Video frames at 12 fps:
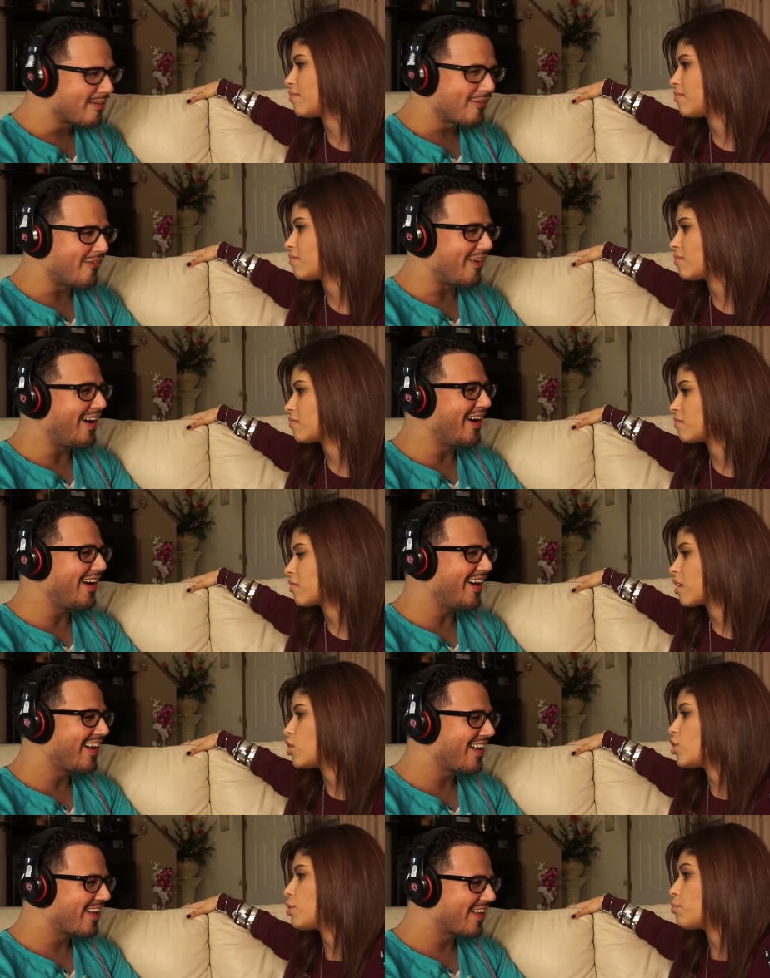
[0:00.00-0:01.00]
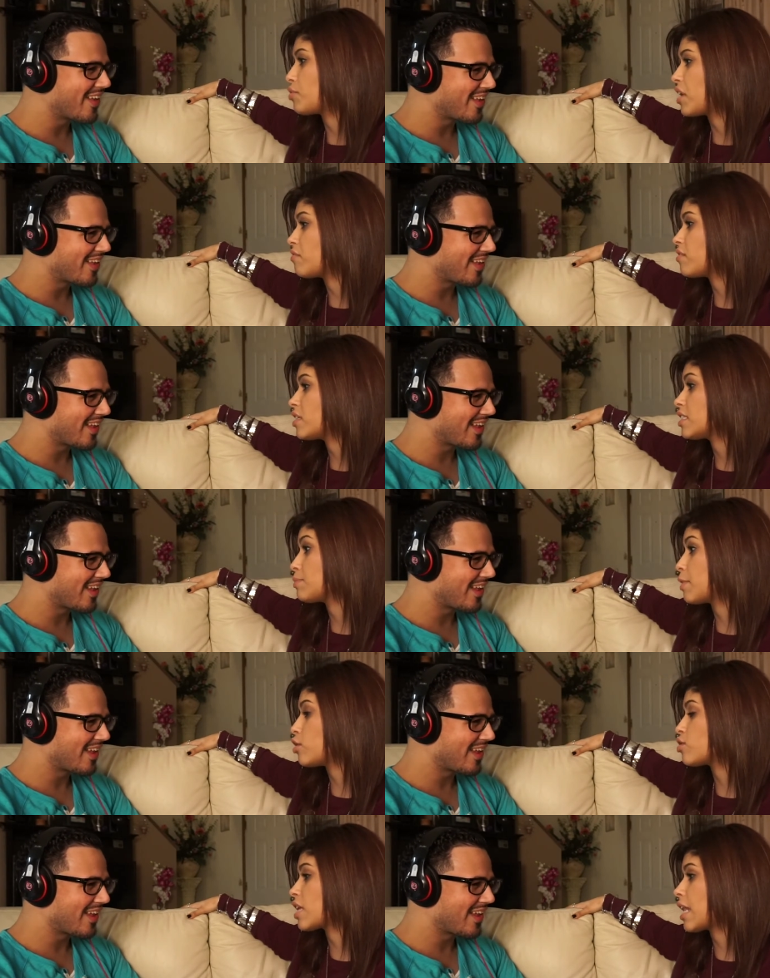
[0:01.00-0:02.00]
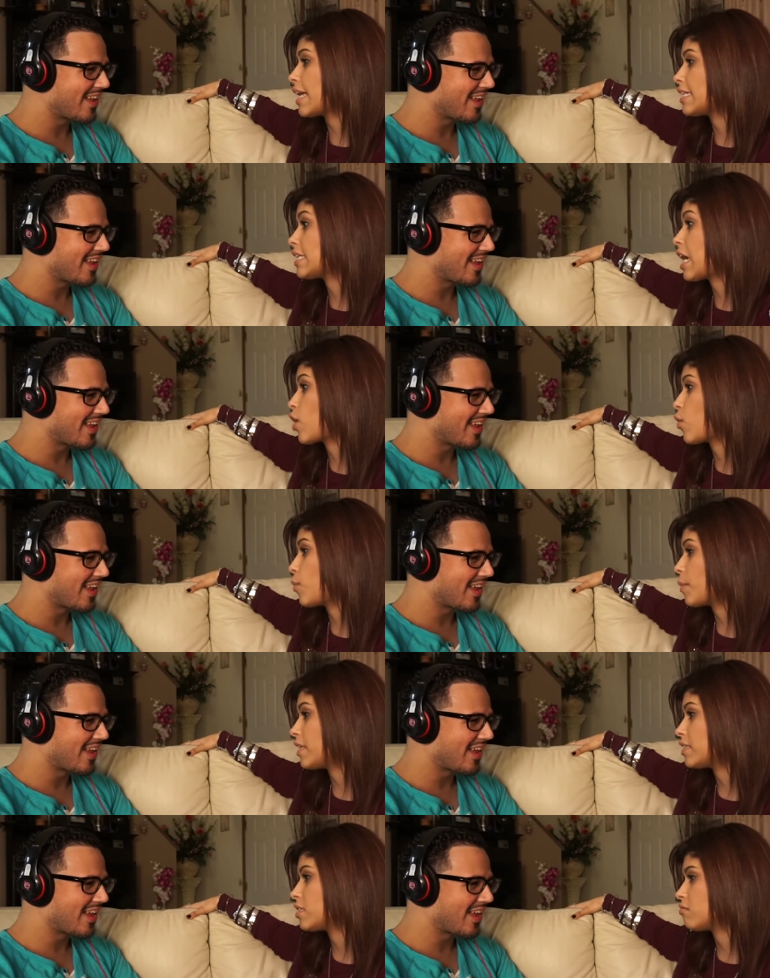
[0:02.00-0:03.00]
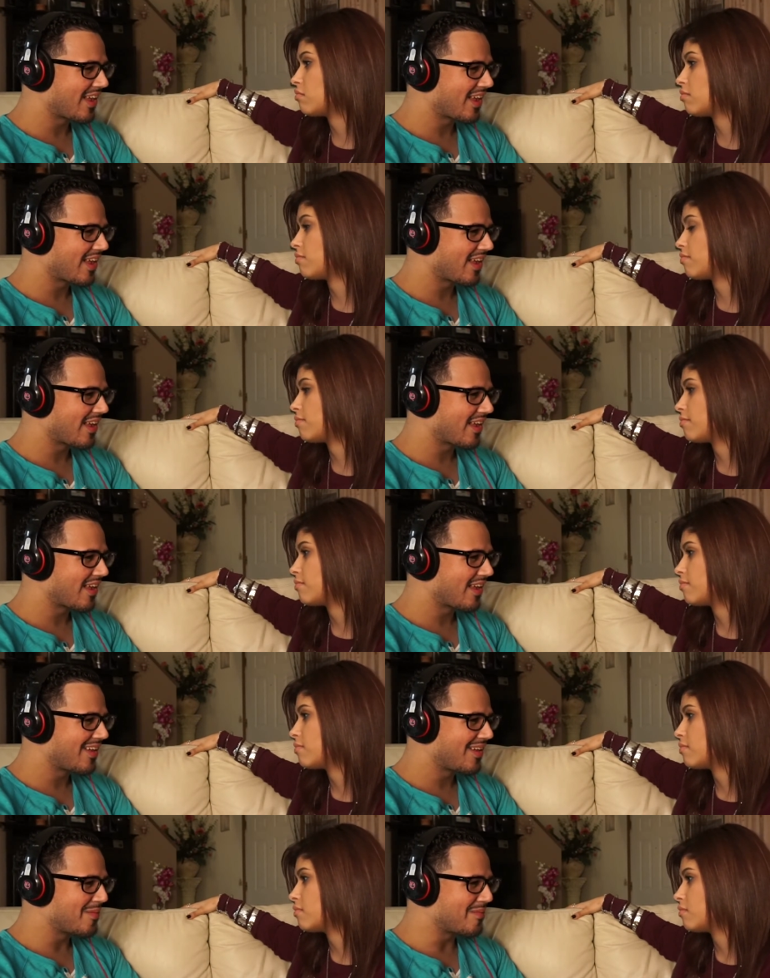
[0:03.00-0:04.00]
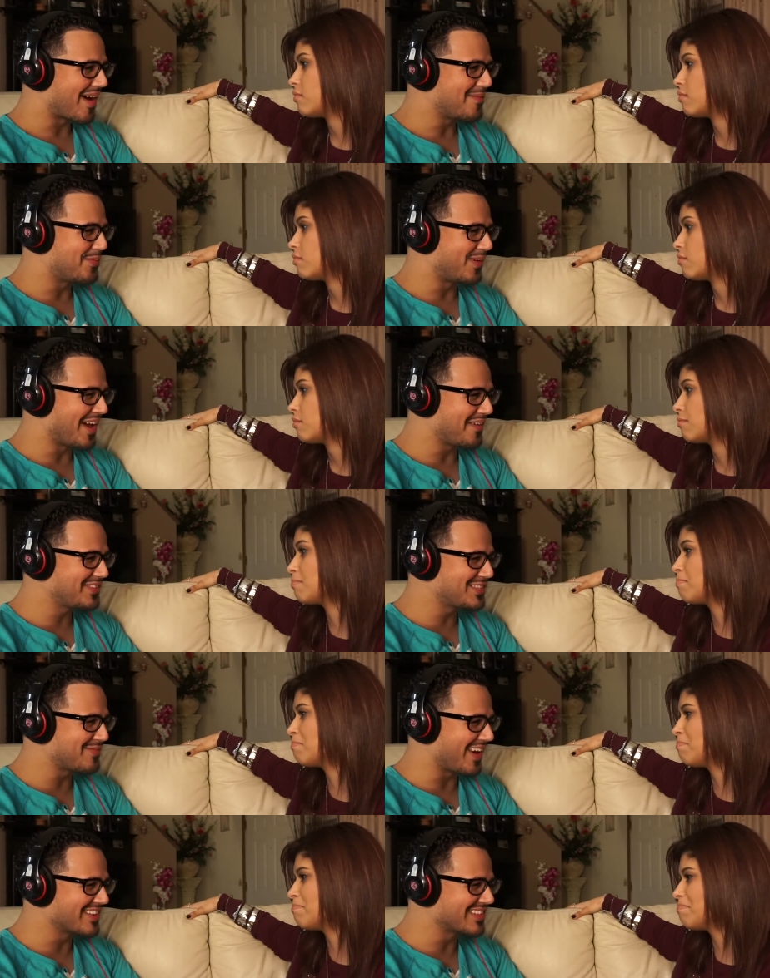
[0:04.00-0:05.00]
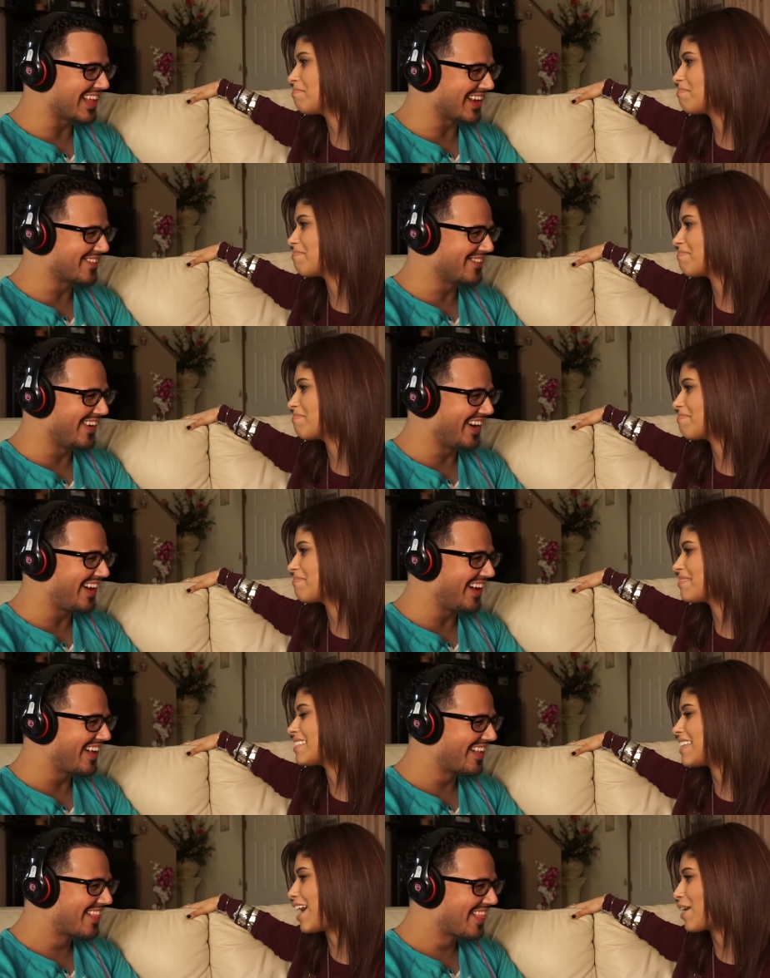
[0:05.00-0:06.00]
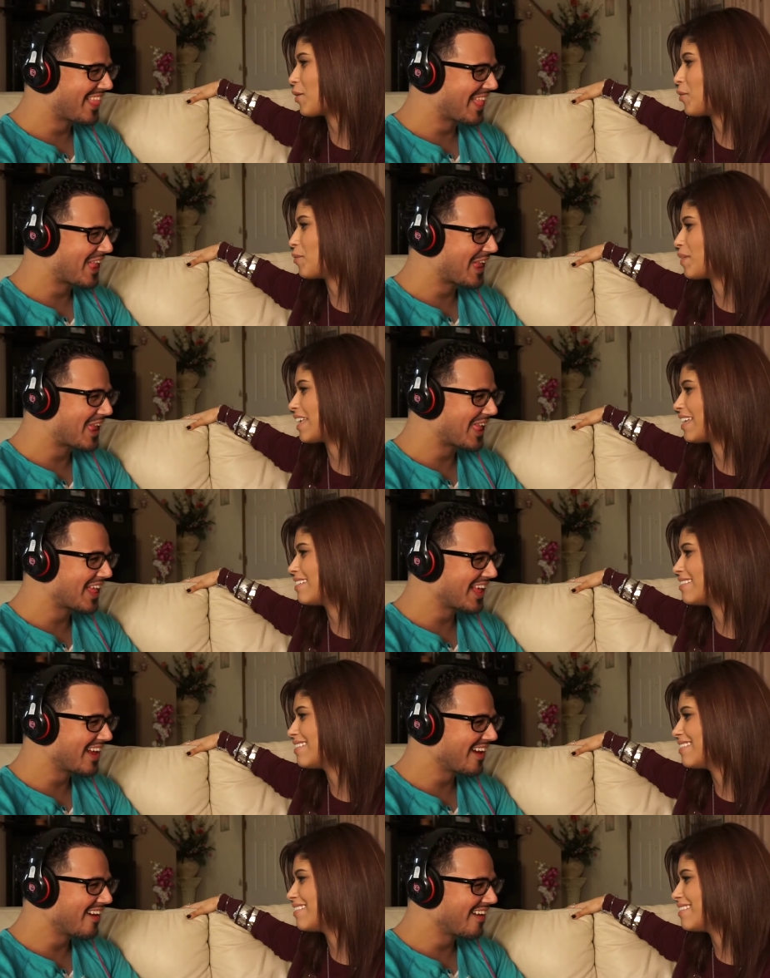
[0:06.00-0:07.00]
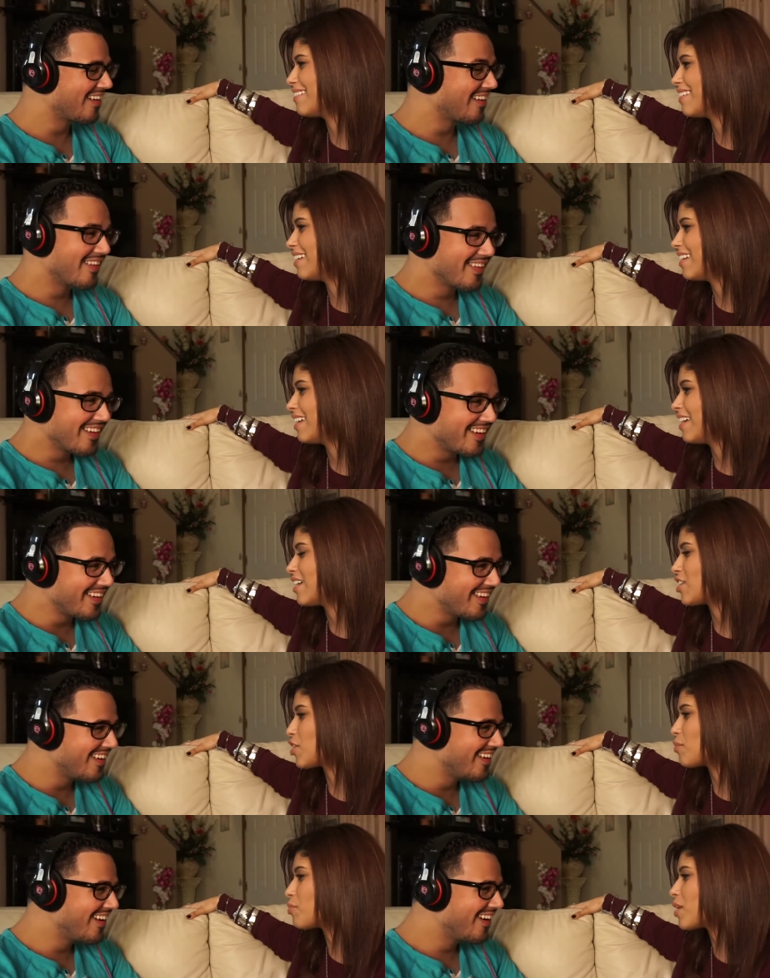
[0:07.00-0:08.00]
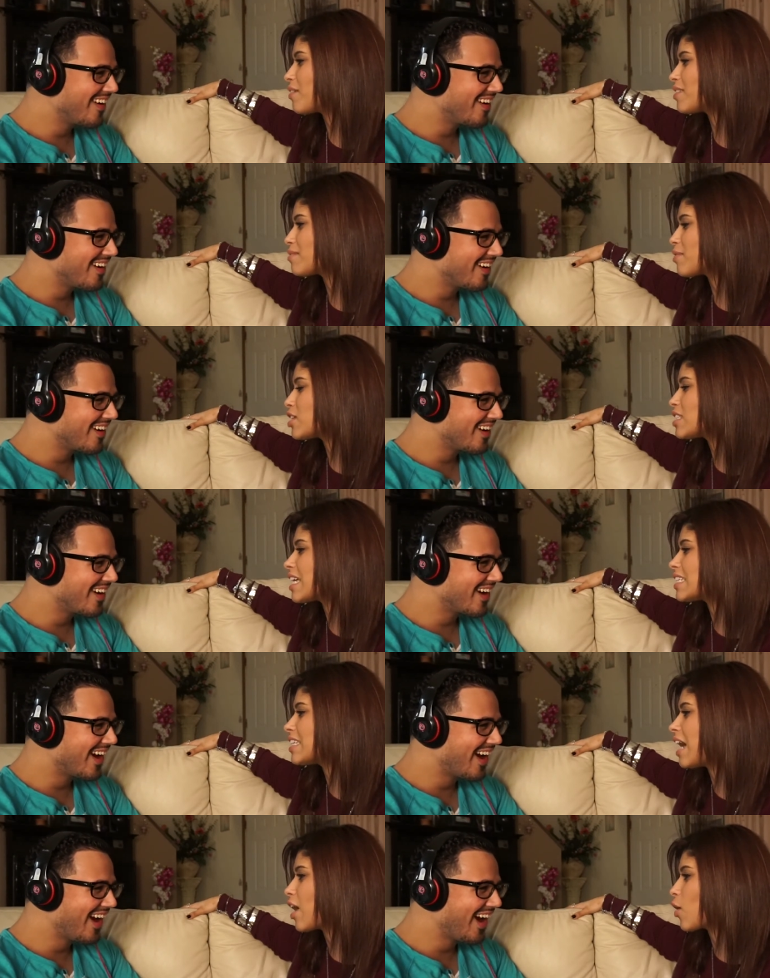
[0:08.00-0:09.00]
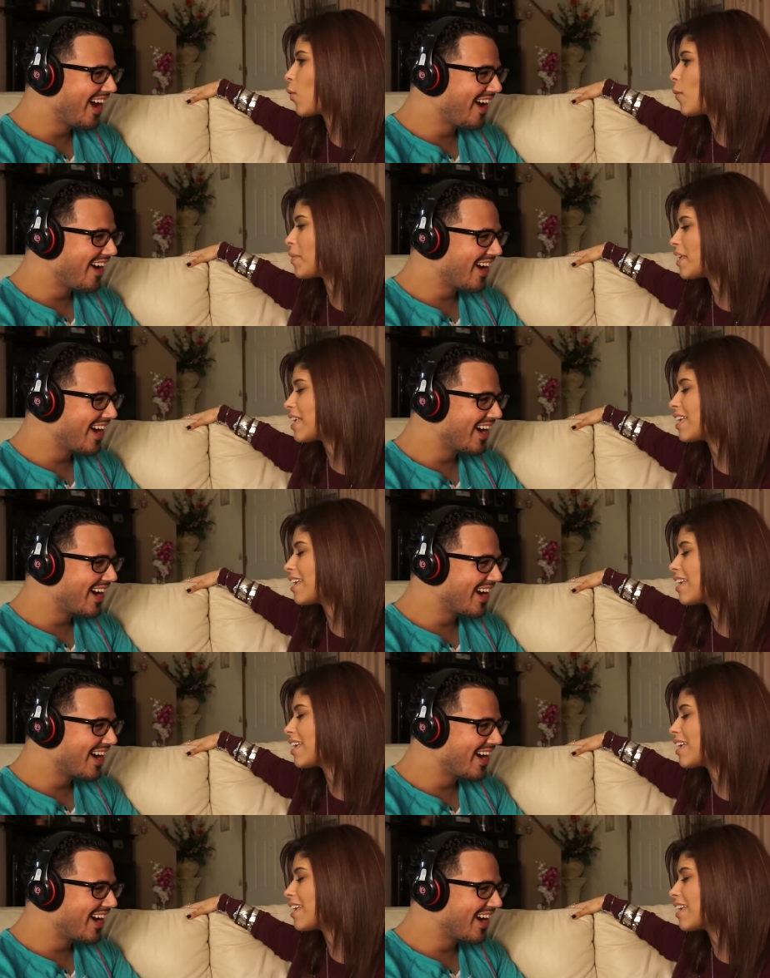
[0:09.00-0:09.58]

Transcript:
Speaker 1: What? Your breath smells like taco meat.
Speaker 2: My breath smells like what?
Speaker 1: Taco meat. Your breath smells like taco meat.